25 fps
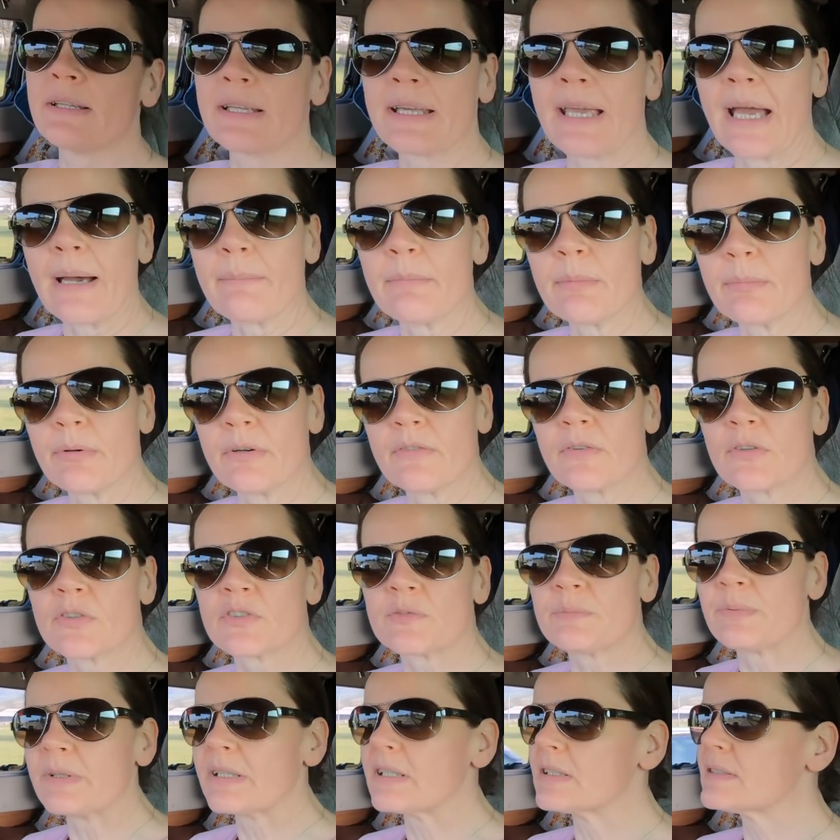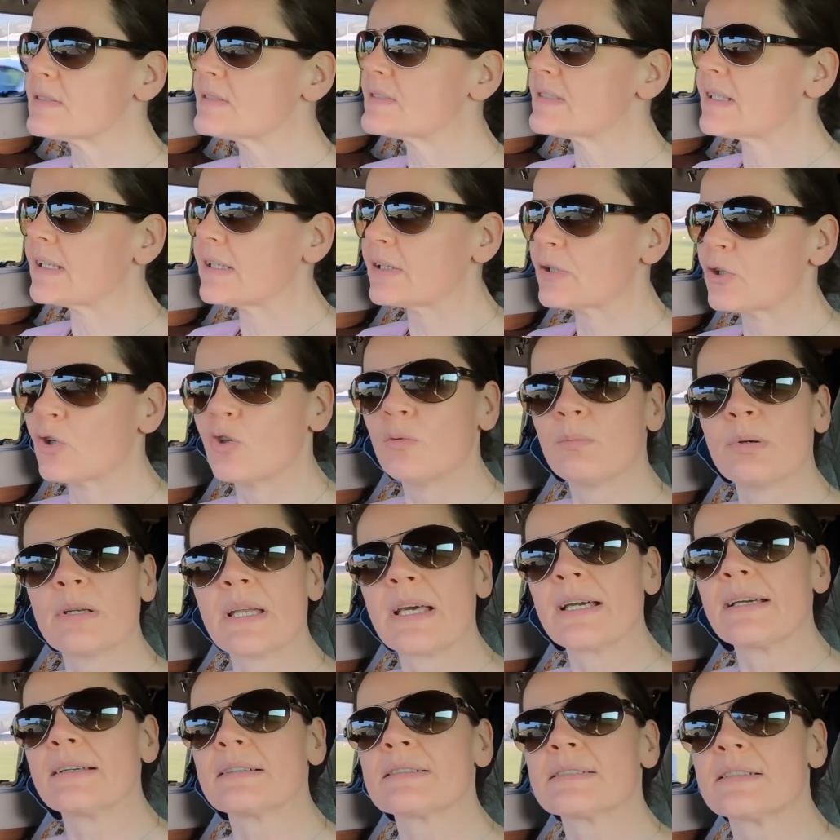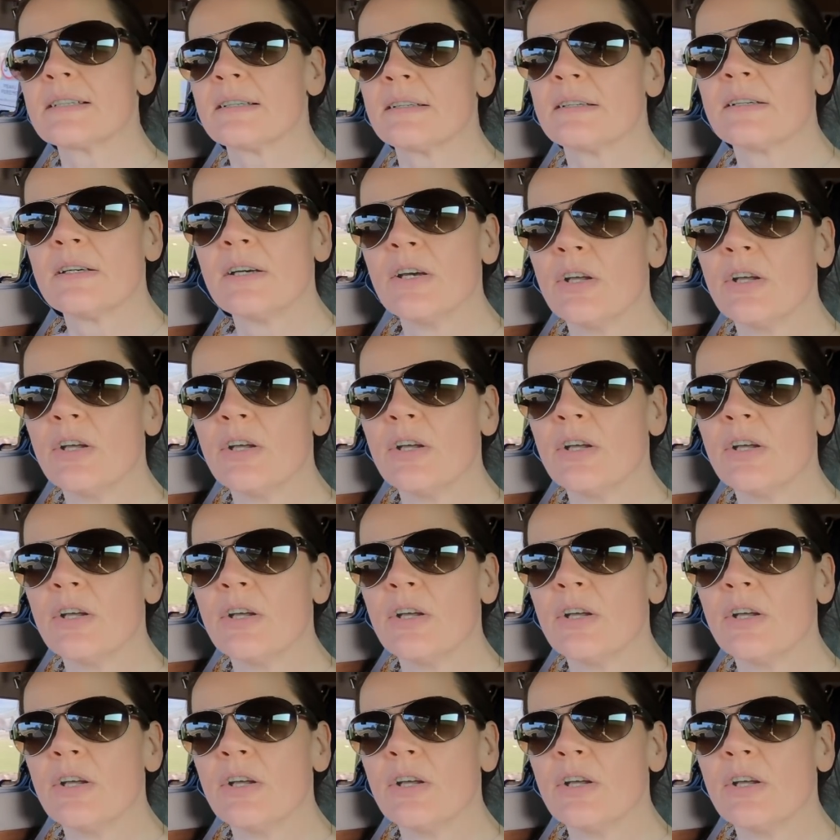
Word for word: the cab above us because uh, Cooper likes to